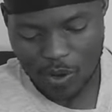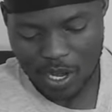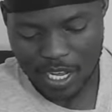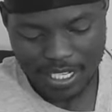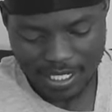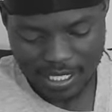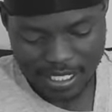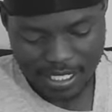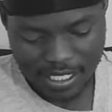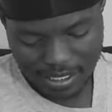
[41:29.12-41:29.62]
why
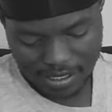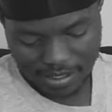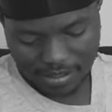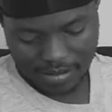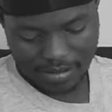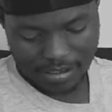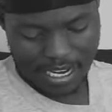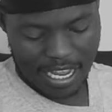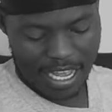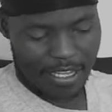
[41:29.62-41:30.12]
is
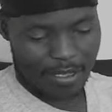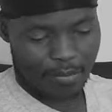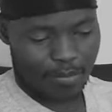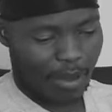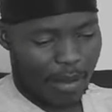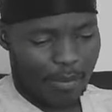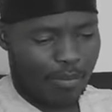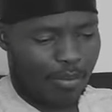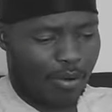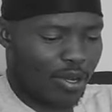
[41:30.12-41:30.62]
this like
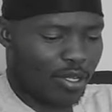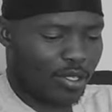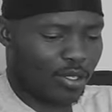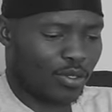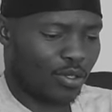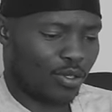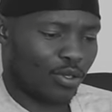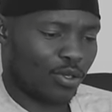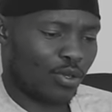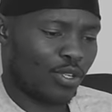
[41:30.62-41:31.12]
my boss
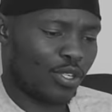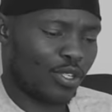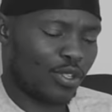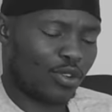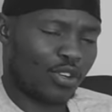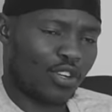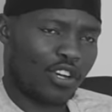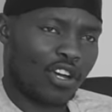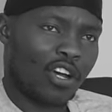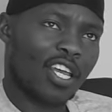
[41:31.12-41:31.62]
was always
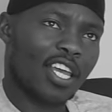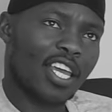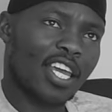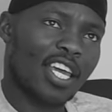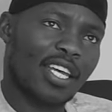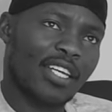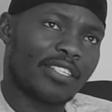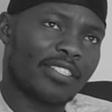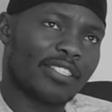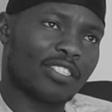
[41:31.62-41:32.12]
on our
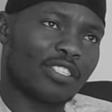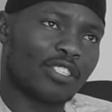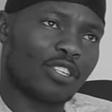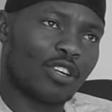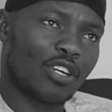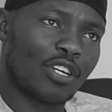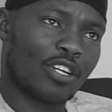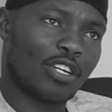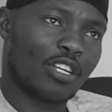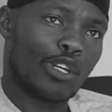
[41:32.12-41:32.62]
case you
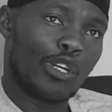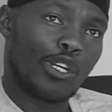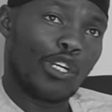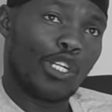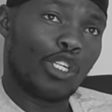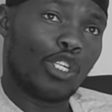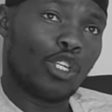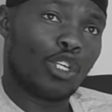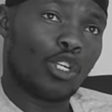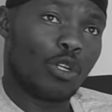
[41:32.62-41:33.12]
know
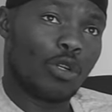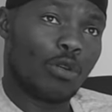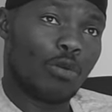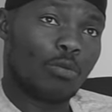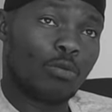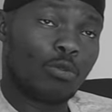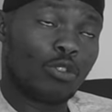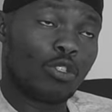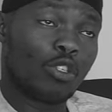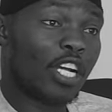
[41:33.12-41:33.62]

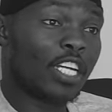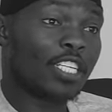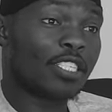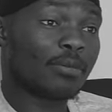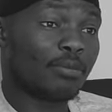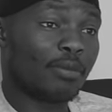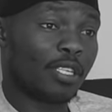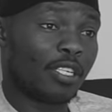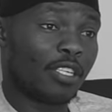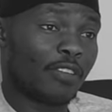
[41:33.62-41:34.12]

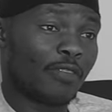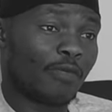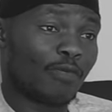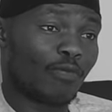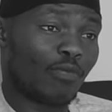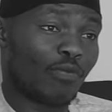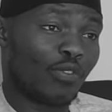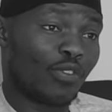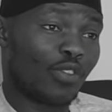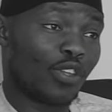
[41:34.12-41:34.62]
trust me
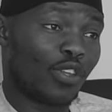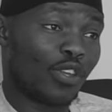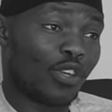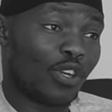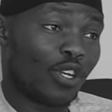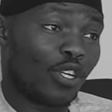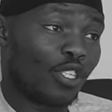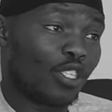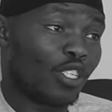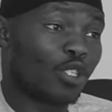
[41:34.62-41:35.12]

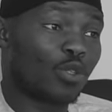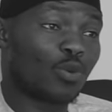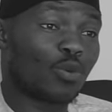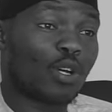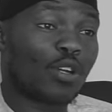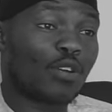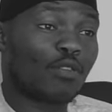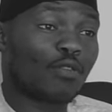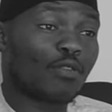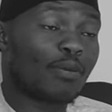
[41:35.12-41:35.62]
she's
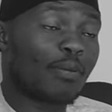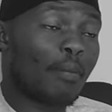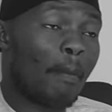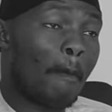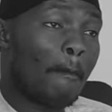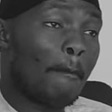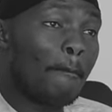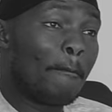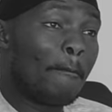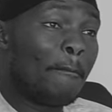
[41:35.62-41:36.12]
one of the
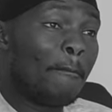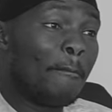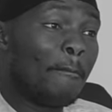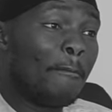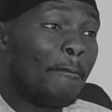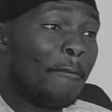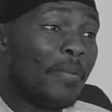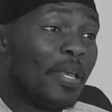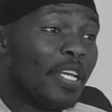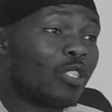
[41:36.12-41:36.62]

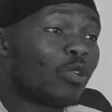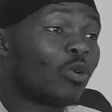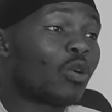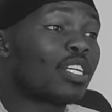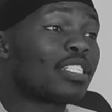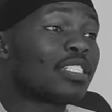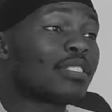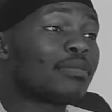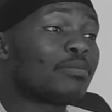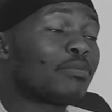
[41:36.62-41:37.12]
she
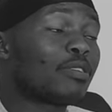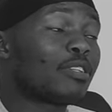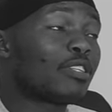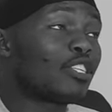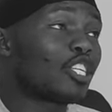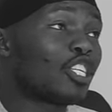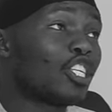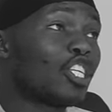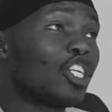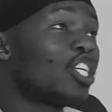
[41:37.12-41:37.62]
was
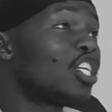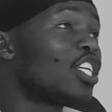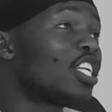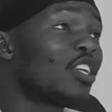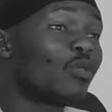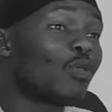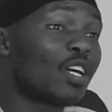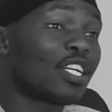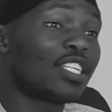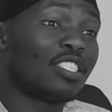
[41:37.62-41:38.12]
good
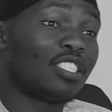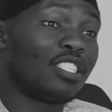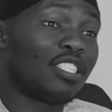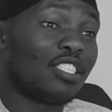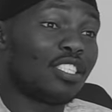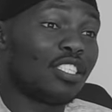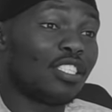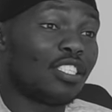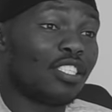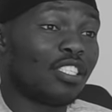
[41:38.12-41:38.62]
at what
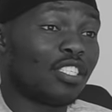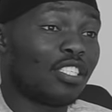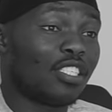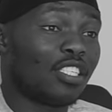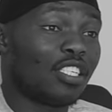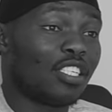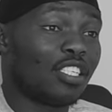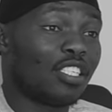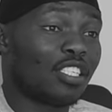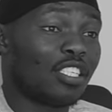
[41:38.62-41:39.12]

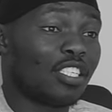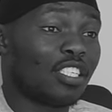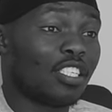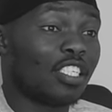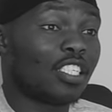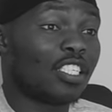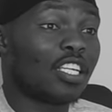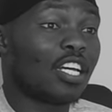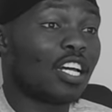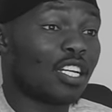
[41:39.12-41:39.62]
she, she was like she,
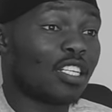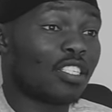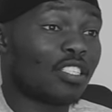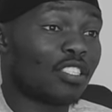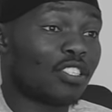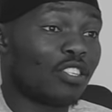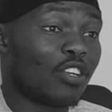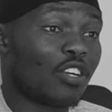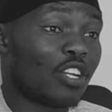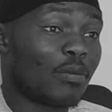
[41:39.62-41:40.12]
brilliant does,
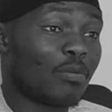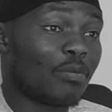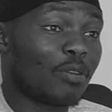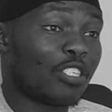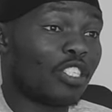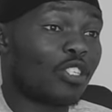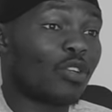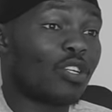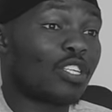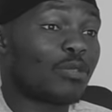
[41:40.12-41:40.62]
at a job. You know?
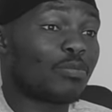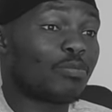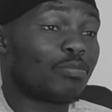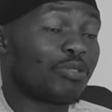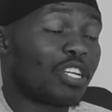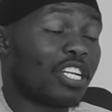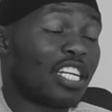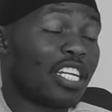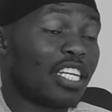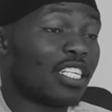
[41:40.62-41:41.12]
yeah. She was
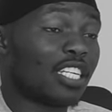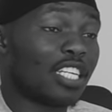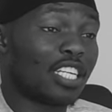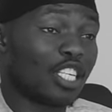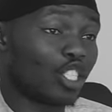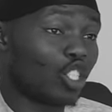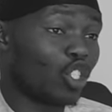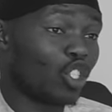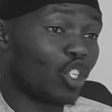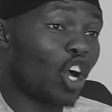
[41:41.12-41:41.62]
brilliant at
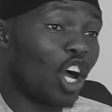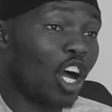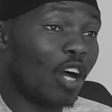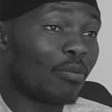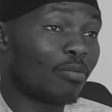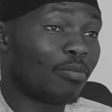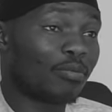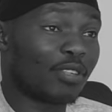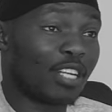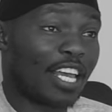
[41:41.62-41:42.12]
a
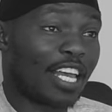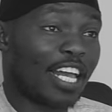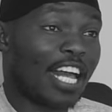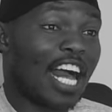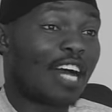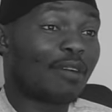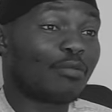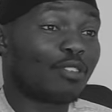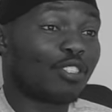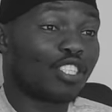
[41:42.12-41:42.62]
job. Like
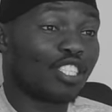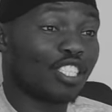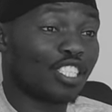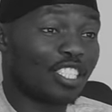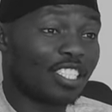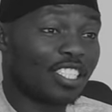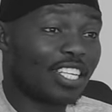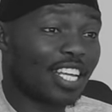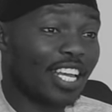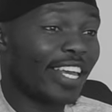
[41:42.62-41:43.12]
up to this
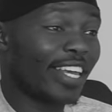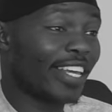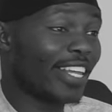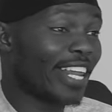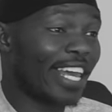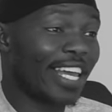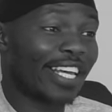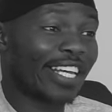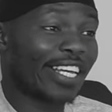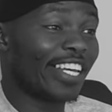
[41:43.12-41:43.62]
day,
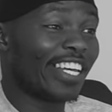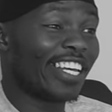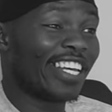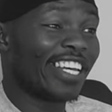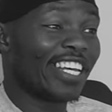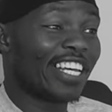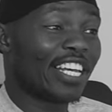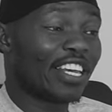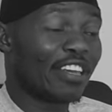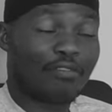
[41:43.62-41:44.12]
like
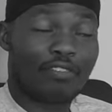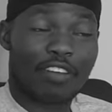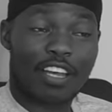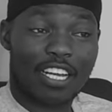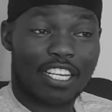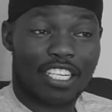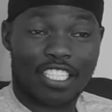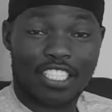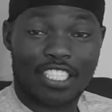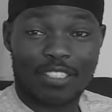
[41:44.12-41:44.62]
if
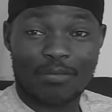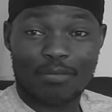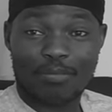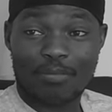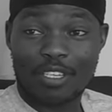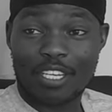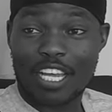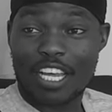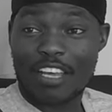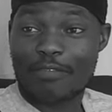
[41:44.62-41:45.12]
I could
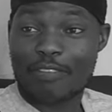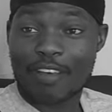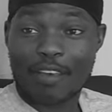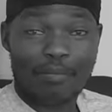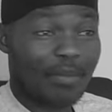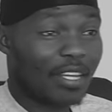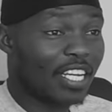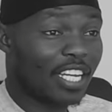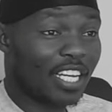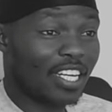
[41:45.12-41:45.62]
meet, if I
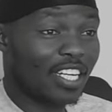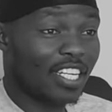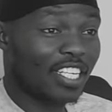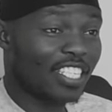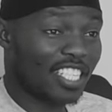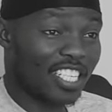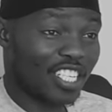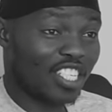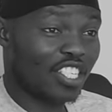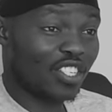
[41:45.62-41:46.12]
meet her
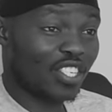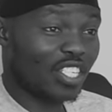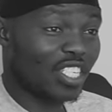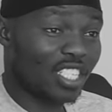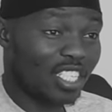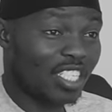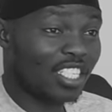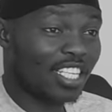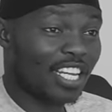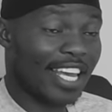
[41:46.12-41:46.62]
in the
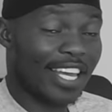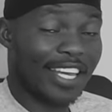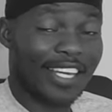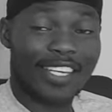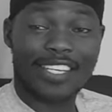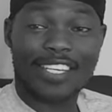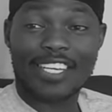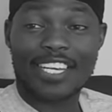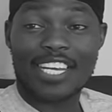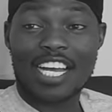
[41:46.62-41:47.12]
streets,
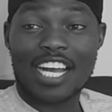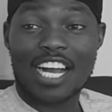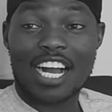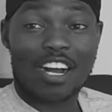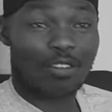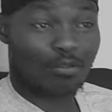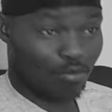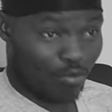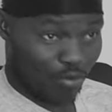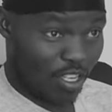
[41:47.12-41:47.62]
like
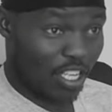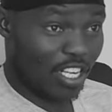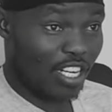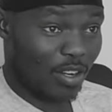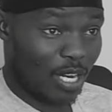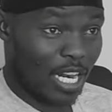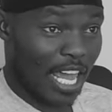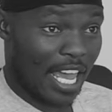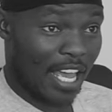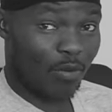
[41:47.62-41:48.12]
I would really
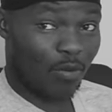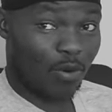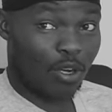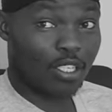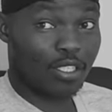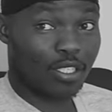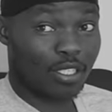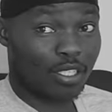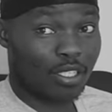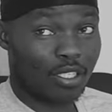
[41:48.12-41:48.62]
like
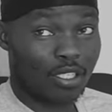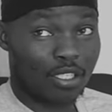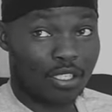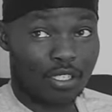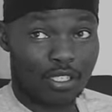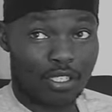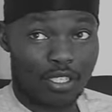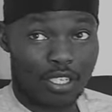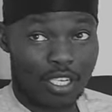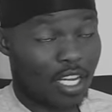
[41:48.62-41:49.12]
want to
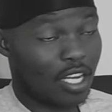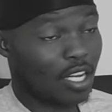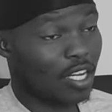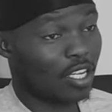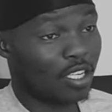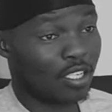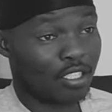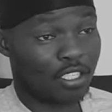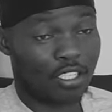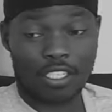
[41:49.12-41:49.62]
tell
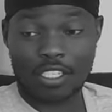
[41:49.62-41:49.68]
her,